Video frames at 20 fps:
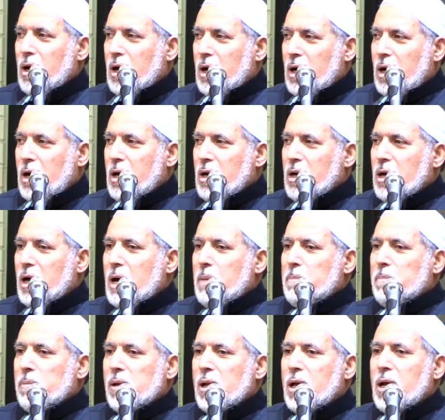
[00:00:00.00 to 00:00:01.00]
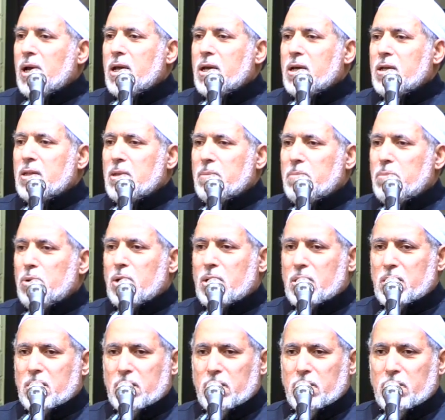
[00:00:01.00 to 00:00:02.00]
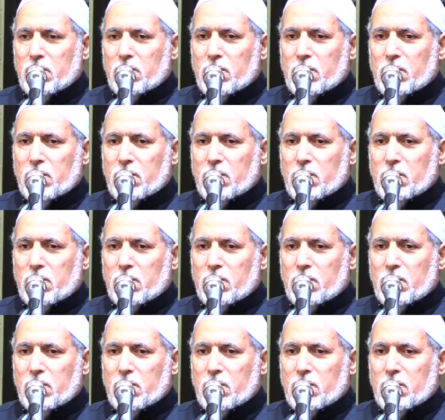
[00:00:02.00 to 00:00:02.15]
are applying the book.